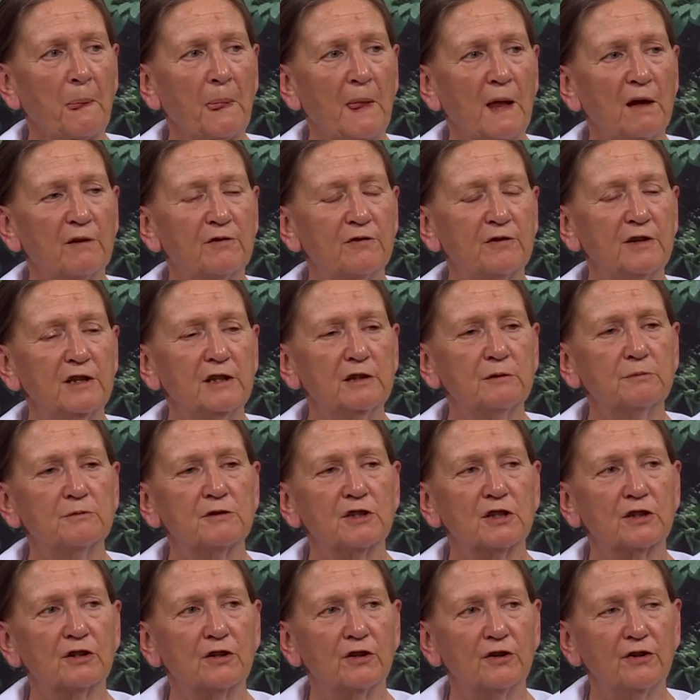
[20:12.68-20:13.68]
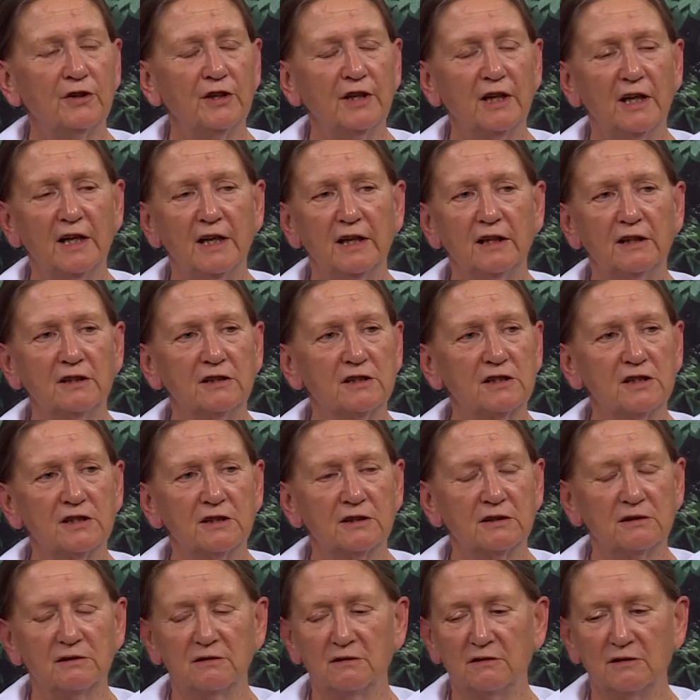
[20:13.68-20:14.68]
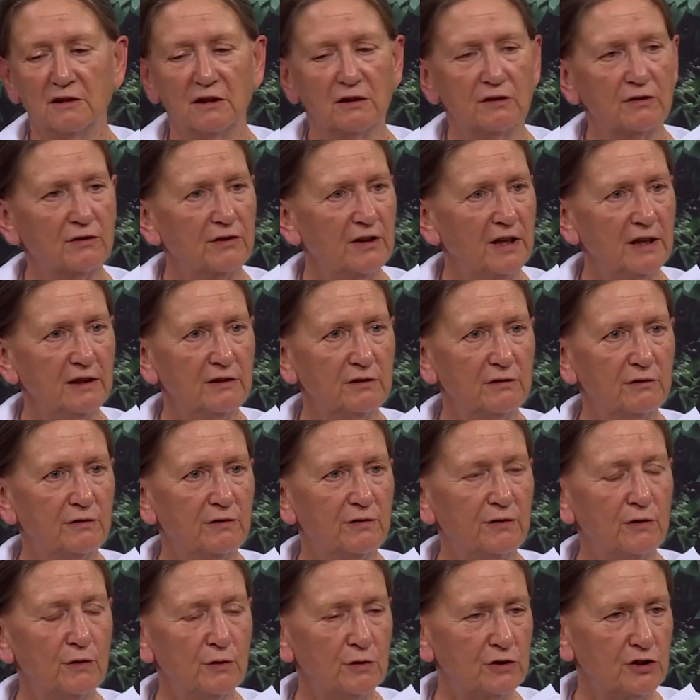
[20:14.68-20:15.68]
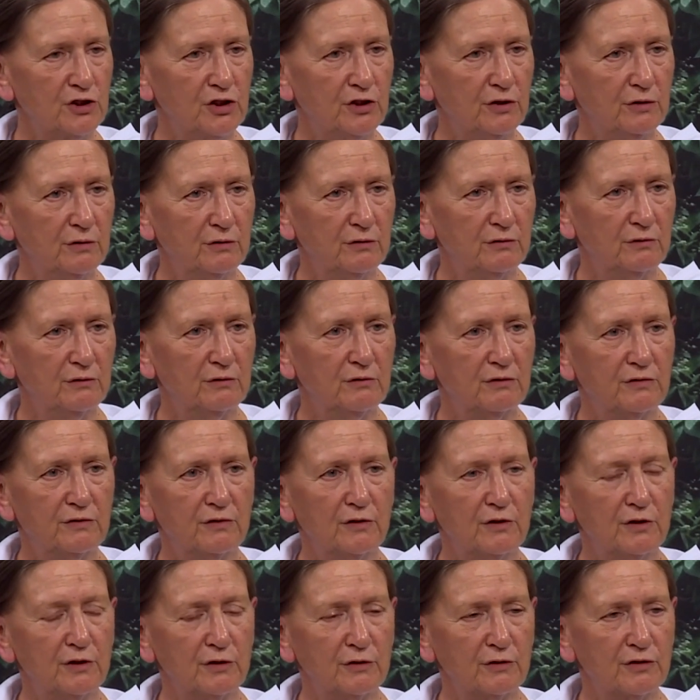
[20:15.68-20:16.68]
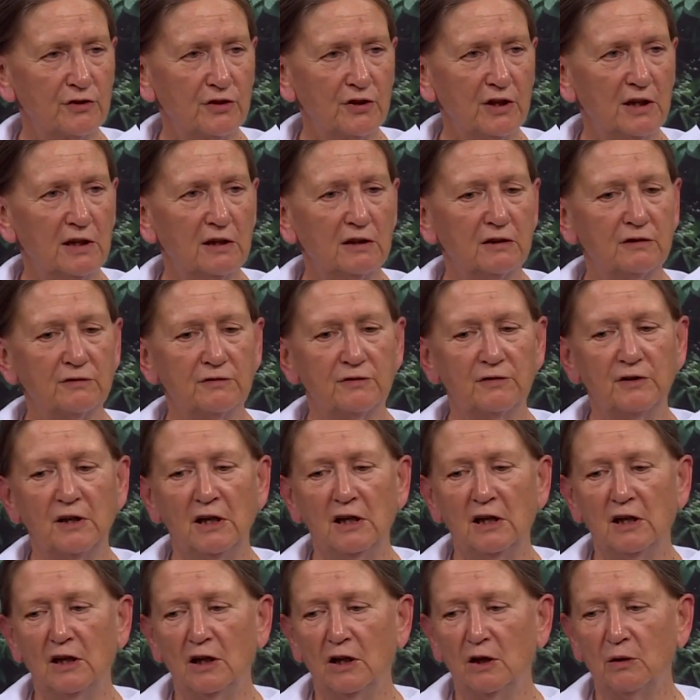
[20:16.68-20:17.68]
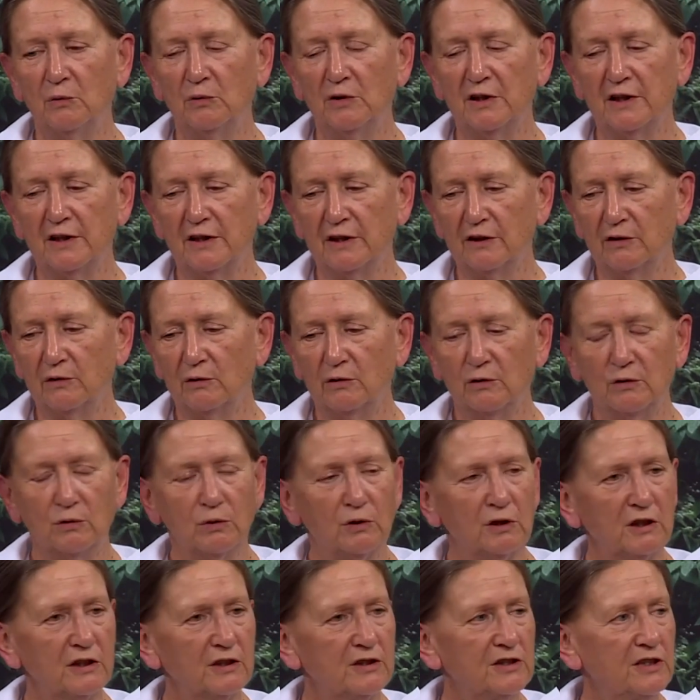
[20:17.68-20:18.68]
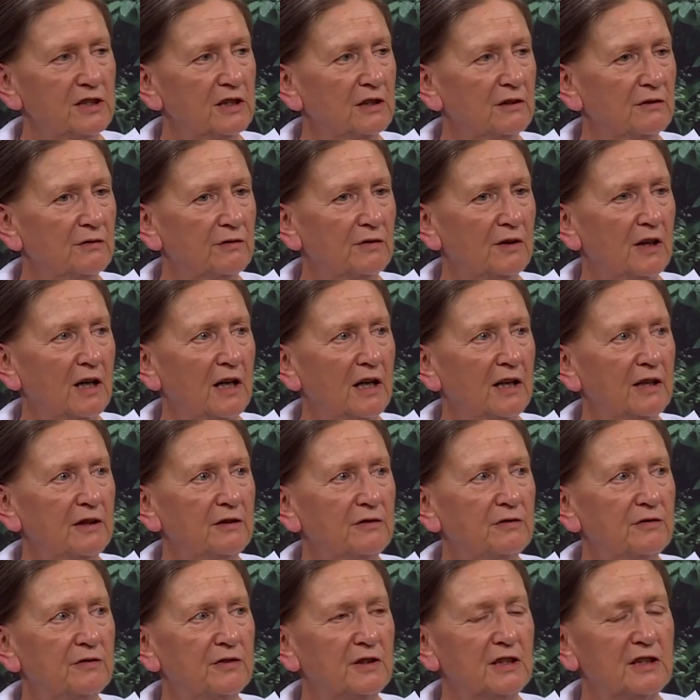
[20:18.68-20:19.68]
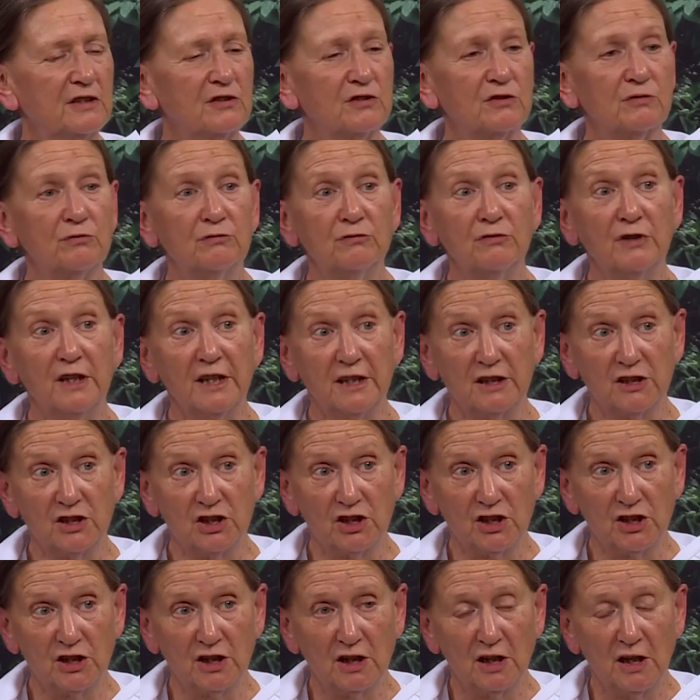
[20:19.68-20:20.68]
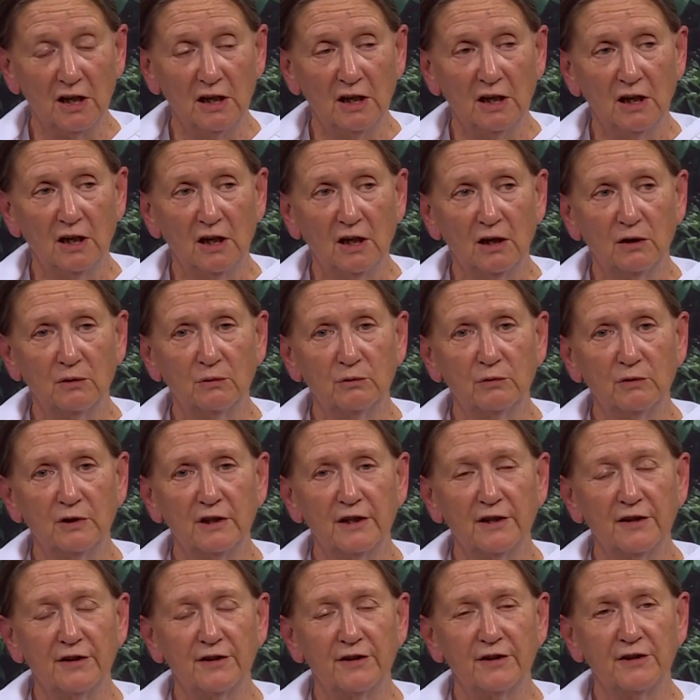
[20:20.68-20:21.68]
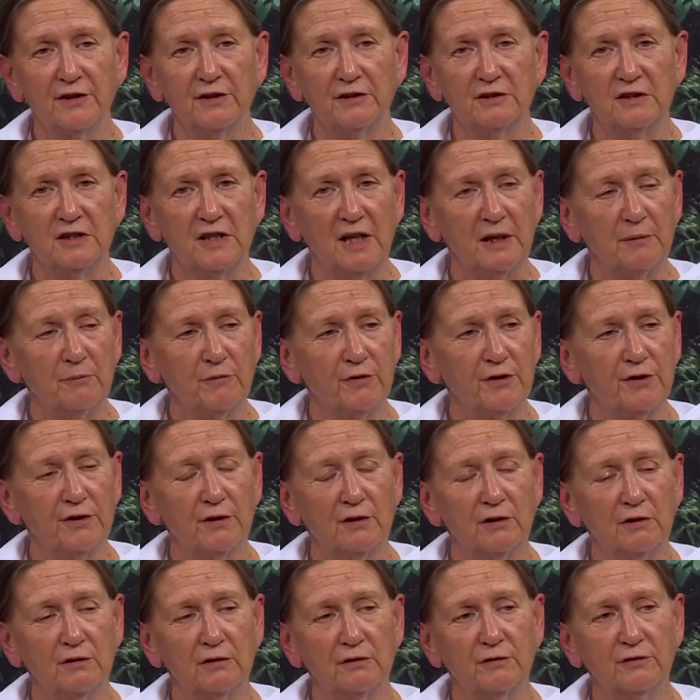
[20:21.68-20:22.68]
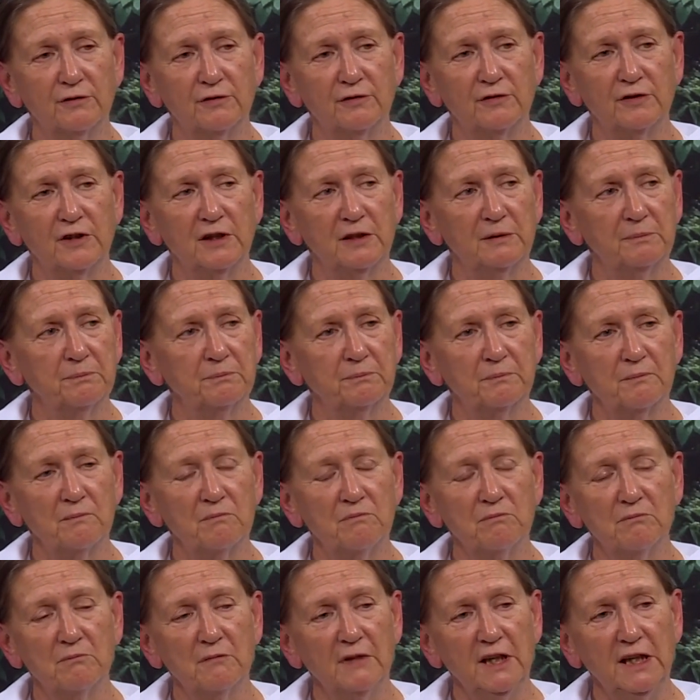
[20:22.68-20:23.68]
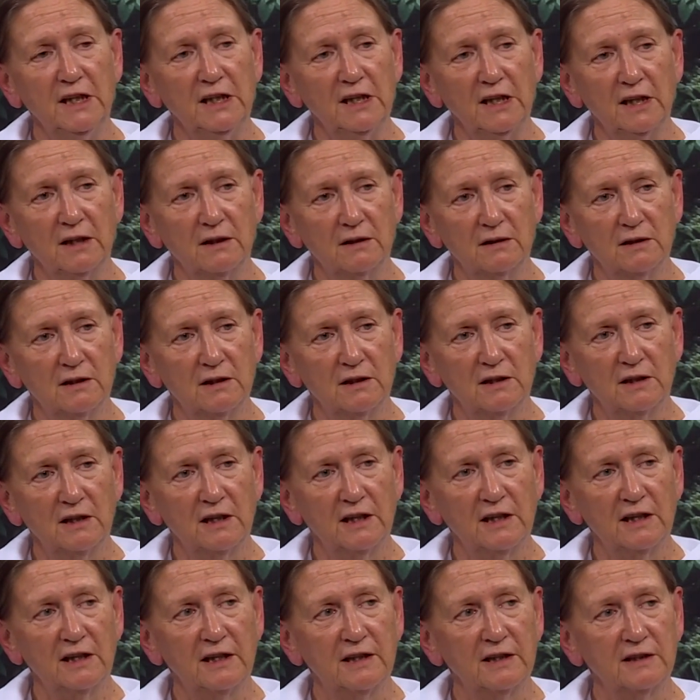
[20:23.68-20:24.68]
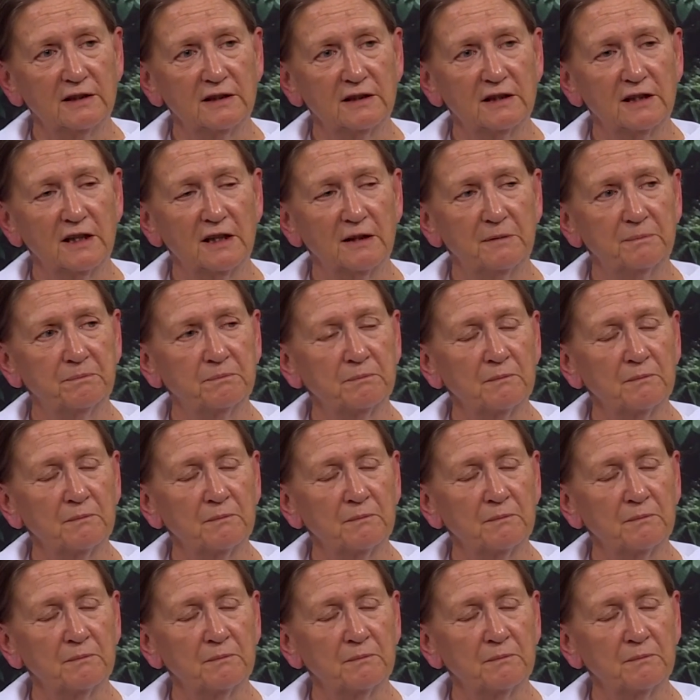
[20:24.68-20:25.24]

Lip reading: Freedom to create the great fortune for yourself, where your quality of life is rich with the depth of meaning, and